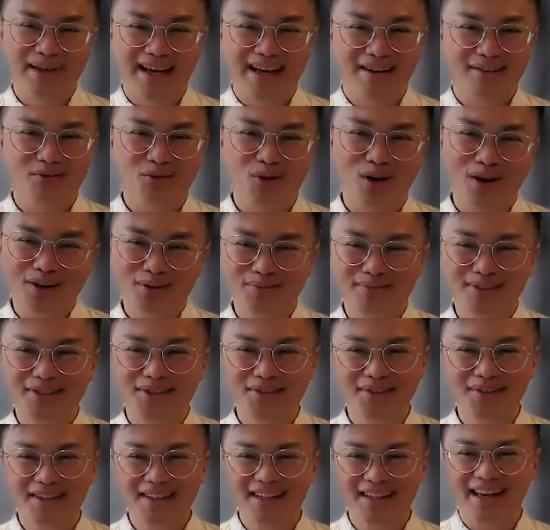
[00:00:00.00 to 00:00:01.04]
Matt, welcome
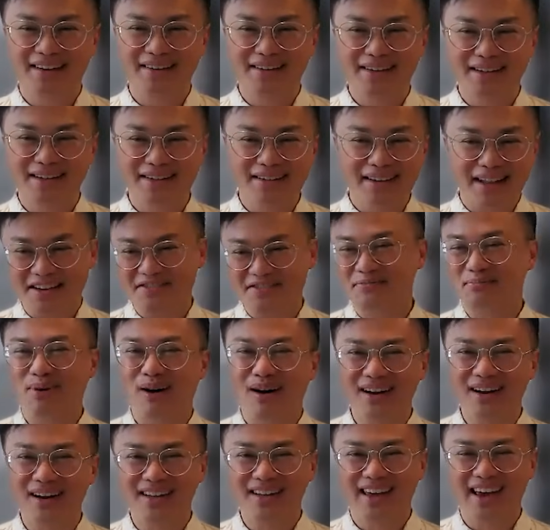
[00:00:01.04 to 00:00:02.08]
to the Accounting Life
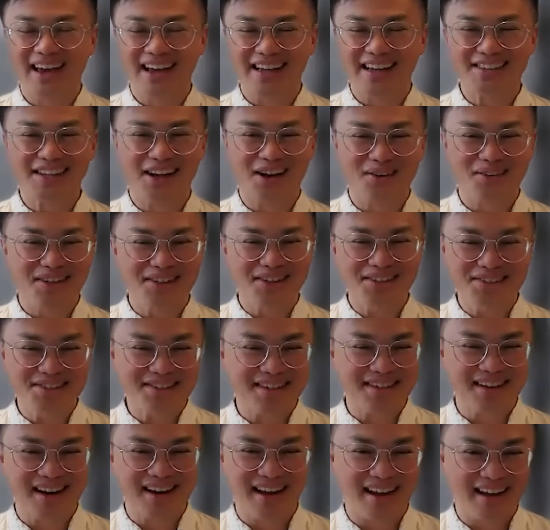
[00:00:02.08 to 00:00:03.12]
podcast. How are you
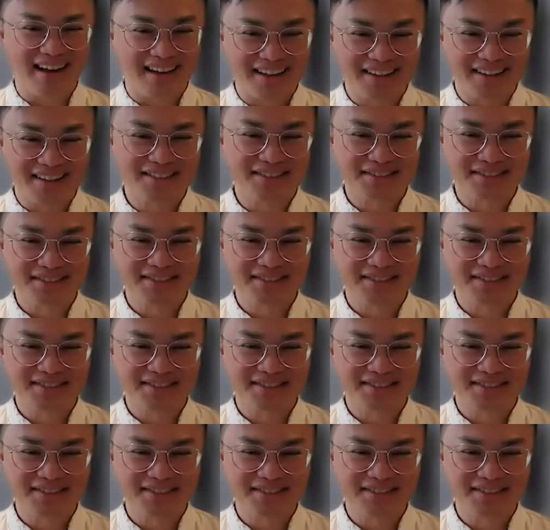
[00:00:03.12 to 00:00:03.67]
today?